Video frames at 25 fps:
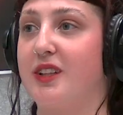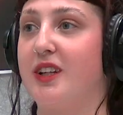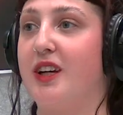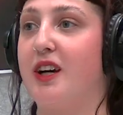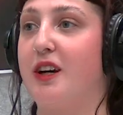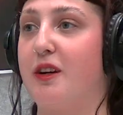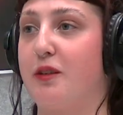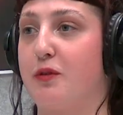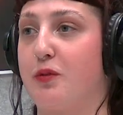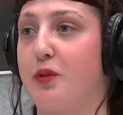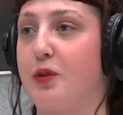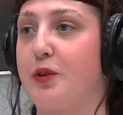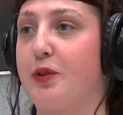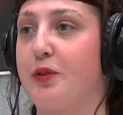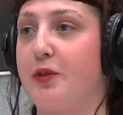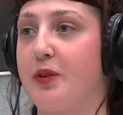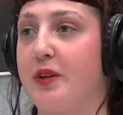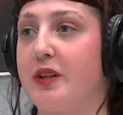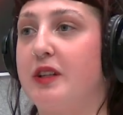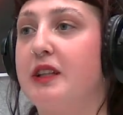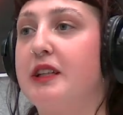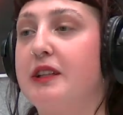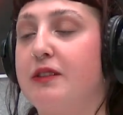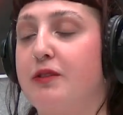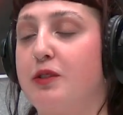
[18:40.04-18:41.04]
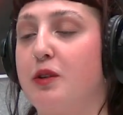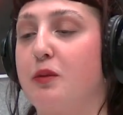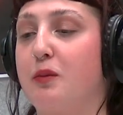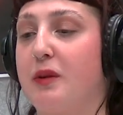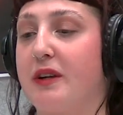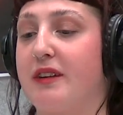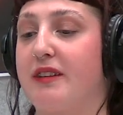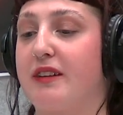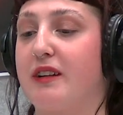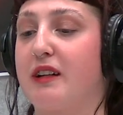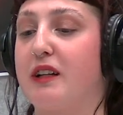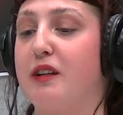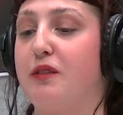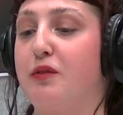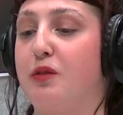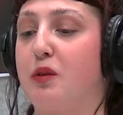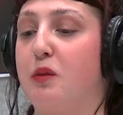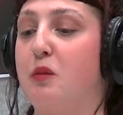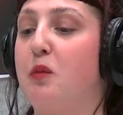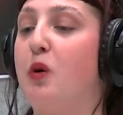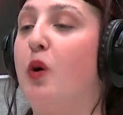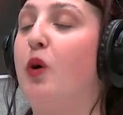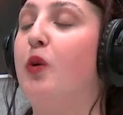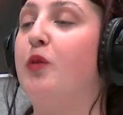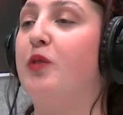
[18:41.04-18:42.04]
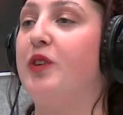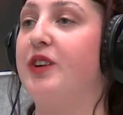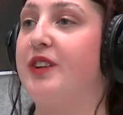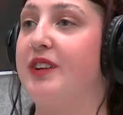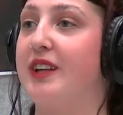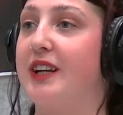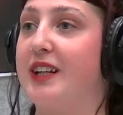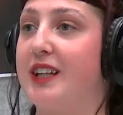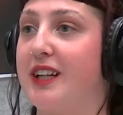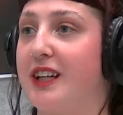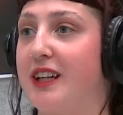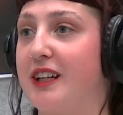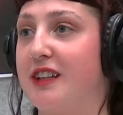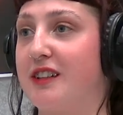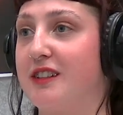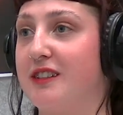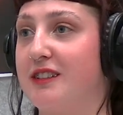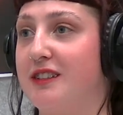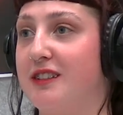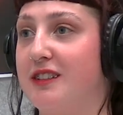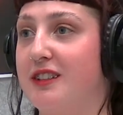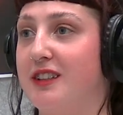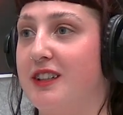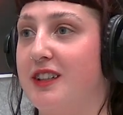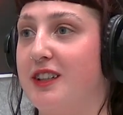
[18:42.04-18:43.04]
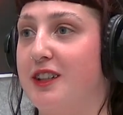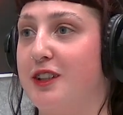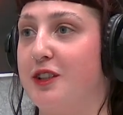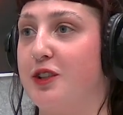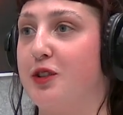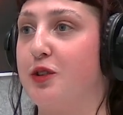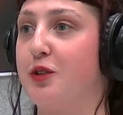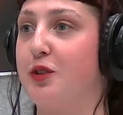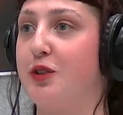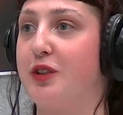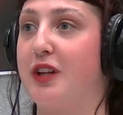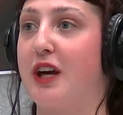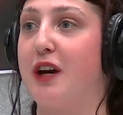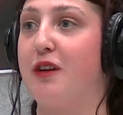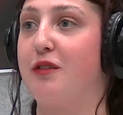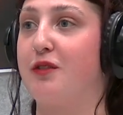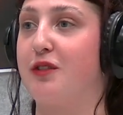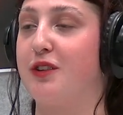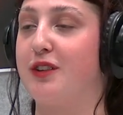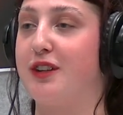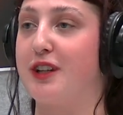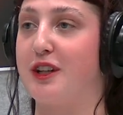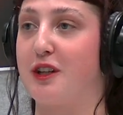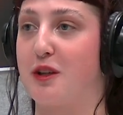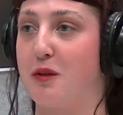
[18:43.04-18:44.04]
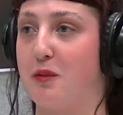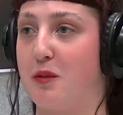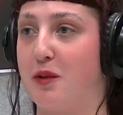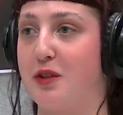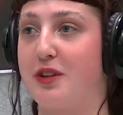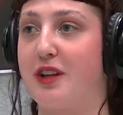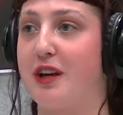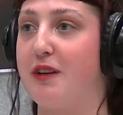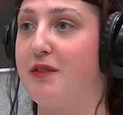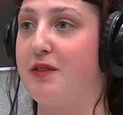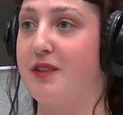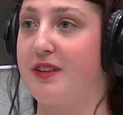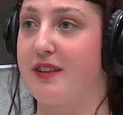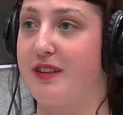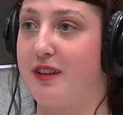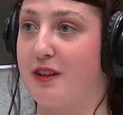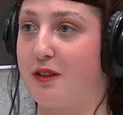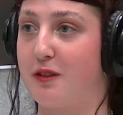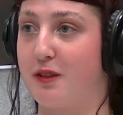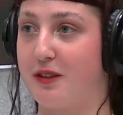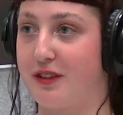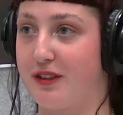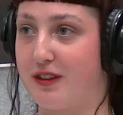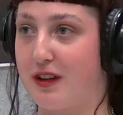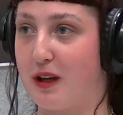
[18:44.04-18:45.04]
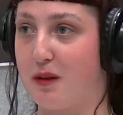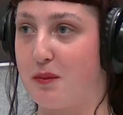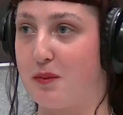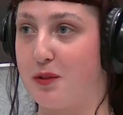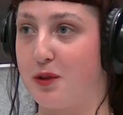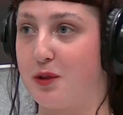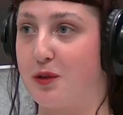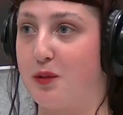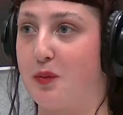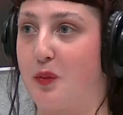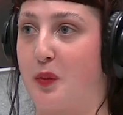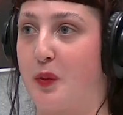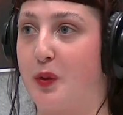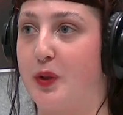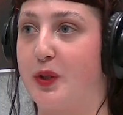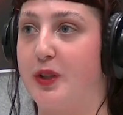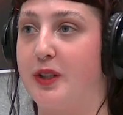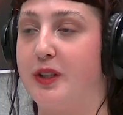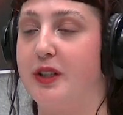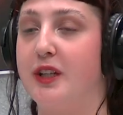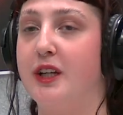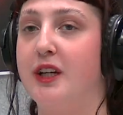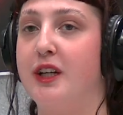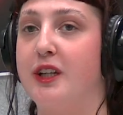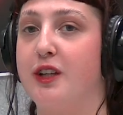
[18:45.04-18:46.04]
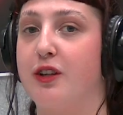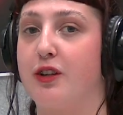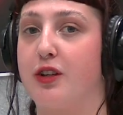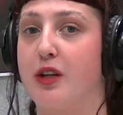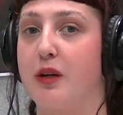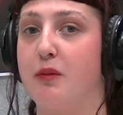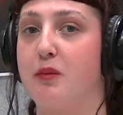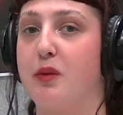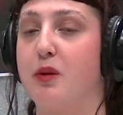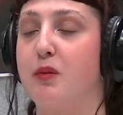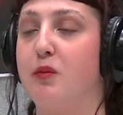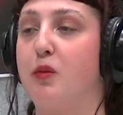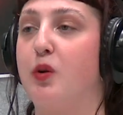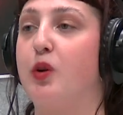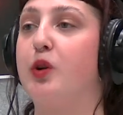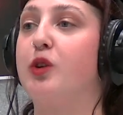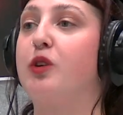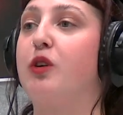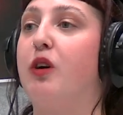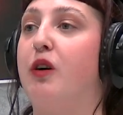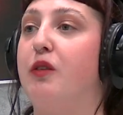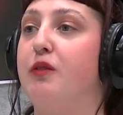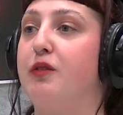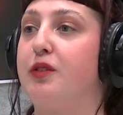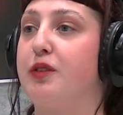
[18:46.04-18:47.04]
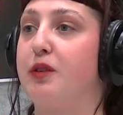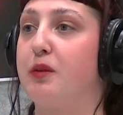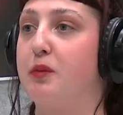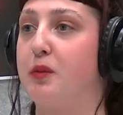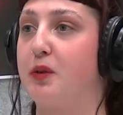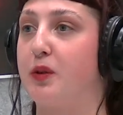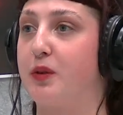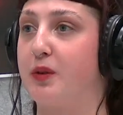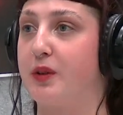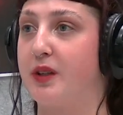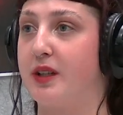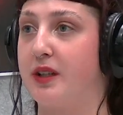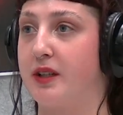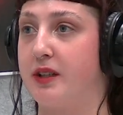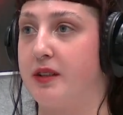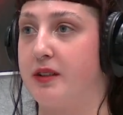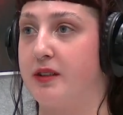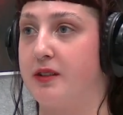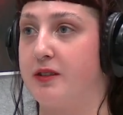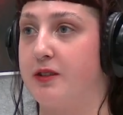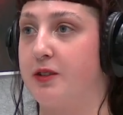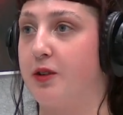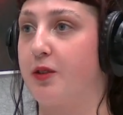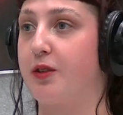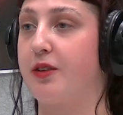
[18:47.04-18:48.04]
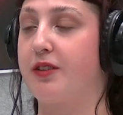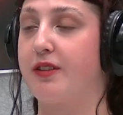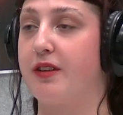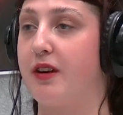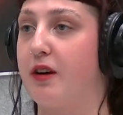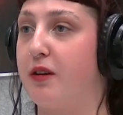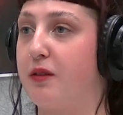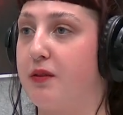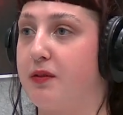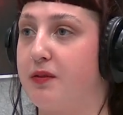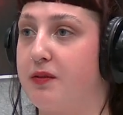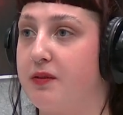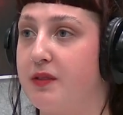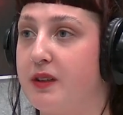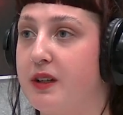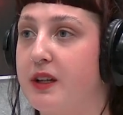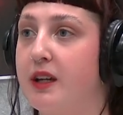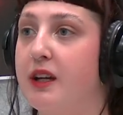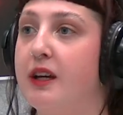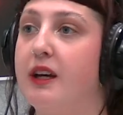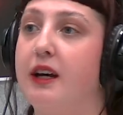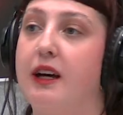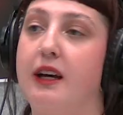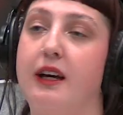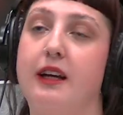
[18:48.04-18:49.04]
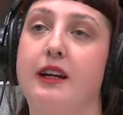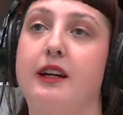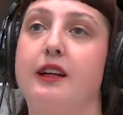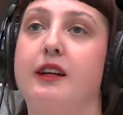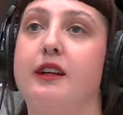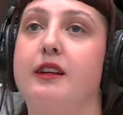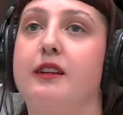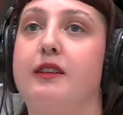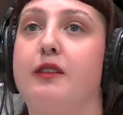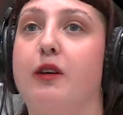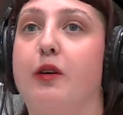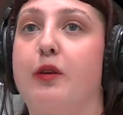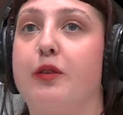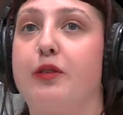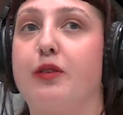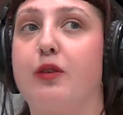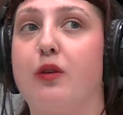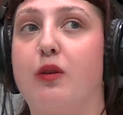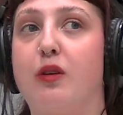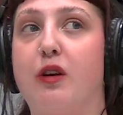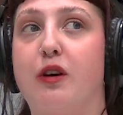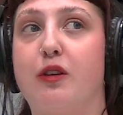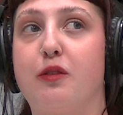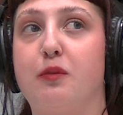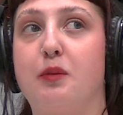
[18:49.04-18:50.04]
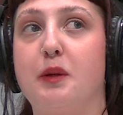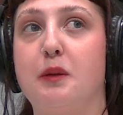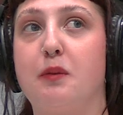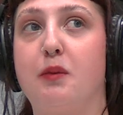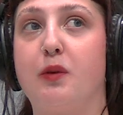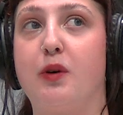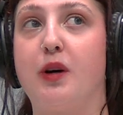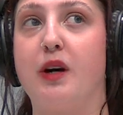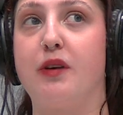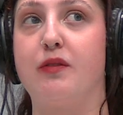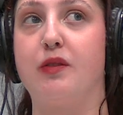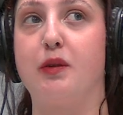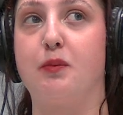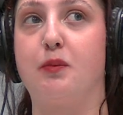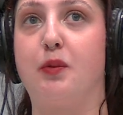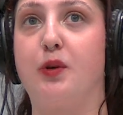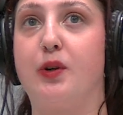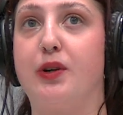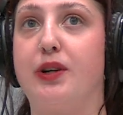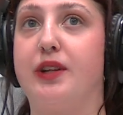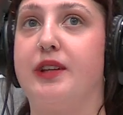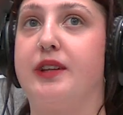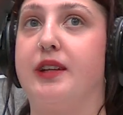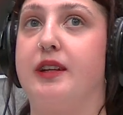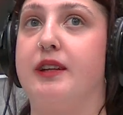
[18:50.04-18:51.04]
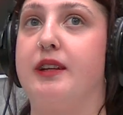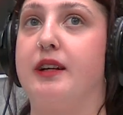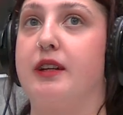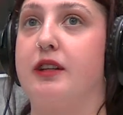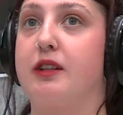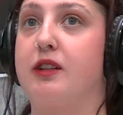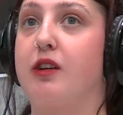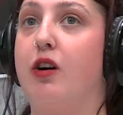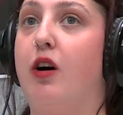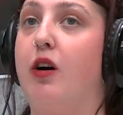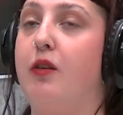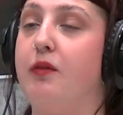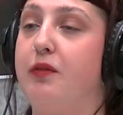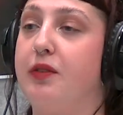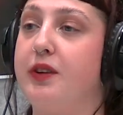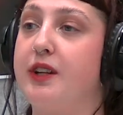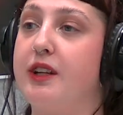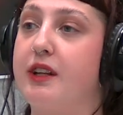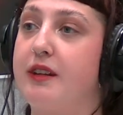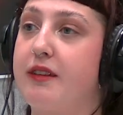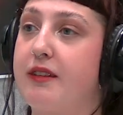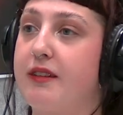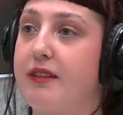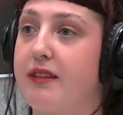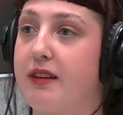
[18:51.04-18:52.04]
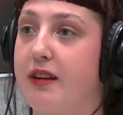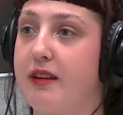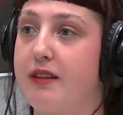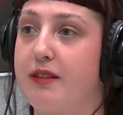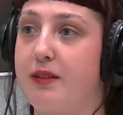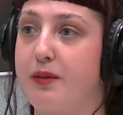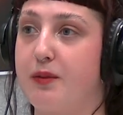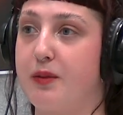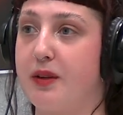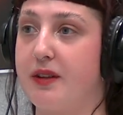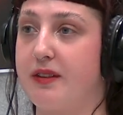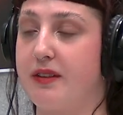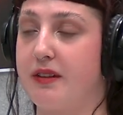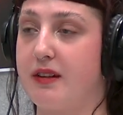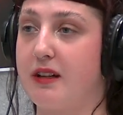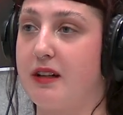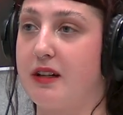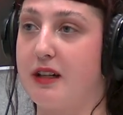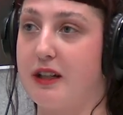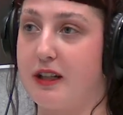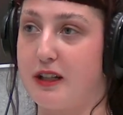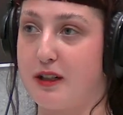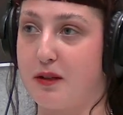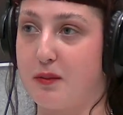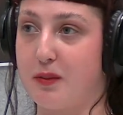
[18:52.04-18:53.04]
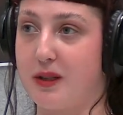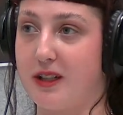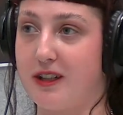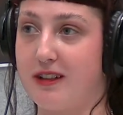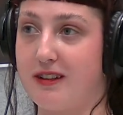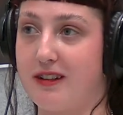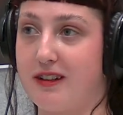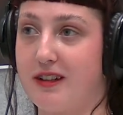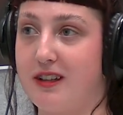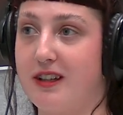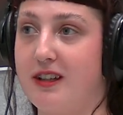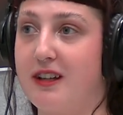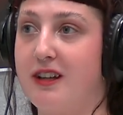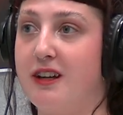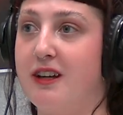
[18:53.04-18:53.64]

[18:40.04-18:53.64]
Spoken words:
Yeah, it would relieve you basically from overthinking. You don't have to think about every single step. You can be more comfortable in yourself. And it also, a lot of people have reported that their confidence has risen a little bit,